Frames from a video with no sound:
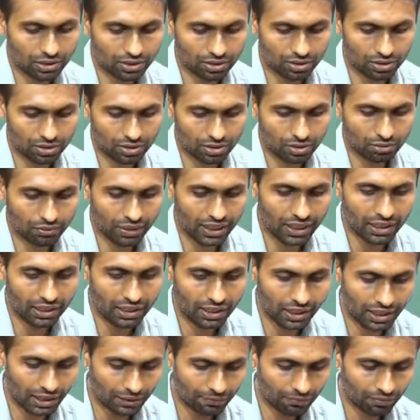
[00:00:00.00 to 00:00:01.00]
as
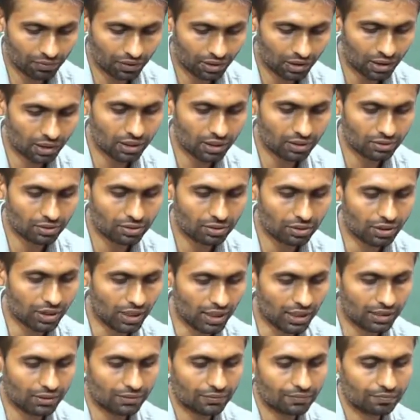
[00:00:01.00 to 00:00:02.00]
20, yes,
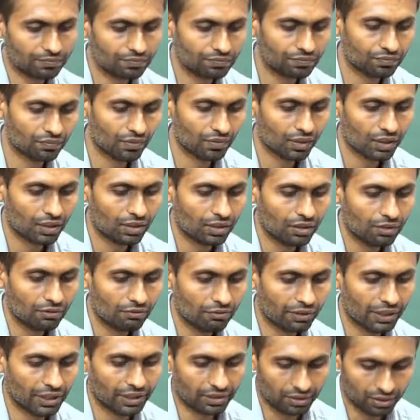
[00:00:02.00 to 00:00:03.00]
done,
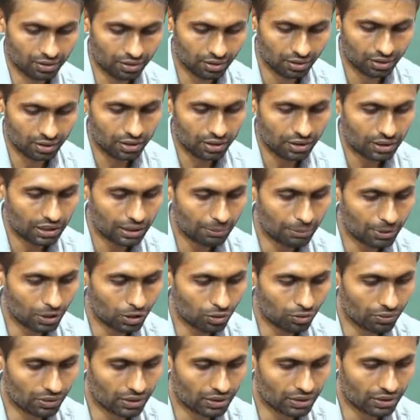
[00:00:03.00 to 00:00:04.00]
fine. Let me
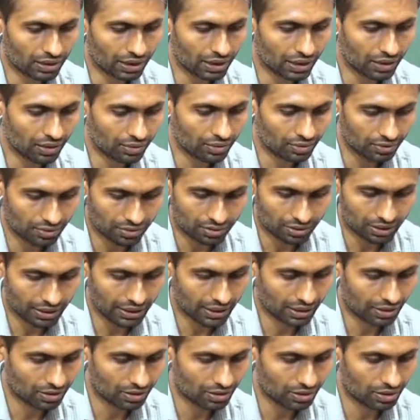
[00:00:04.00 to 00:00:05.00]
go with C,
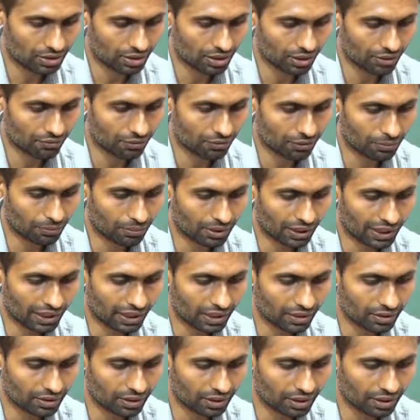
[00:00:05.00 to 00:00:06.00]
select start from
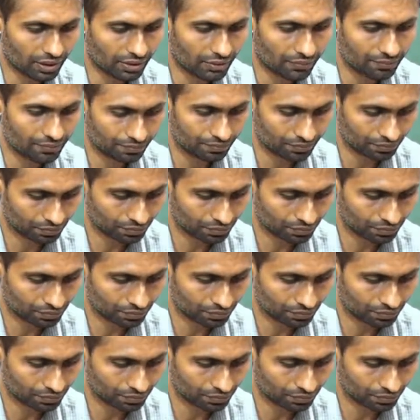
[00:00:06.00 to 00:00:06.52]
director.